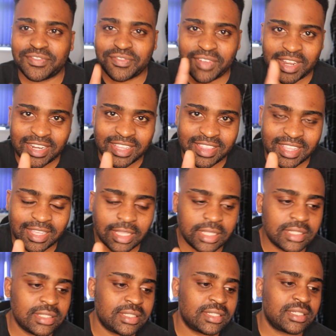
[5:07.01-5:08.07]
Funny thing
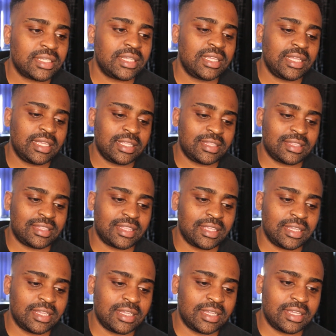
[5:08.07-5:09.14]
is,
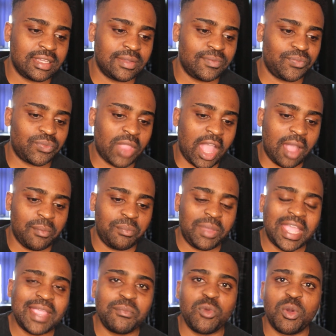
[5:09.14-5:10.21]
I'm
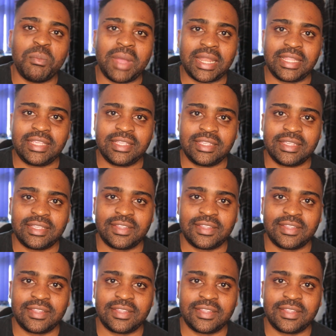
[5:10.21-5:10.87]
paying more money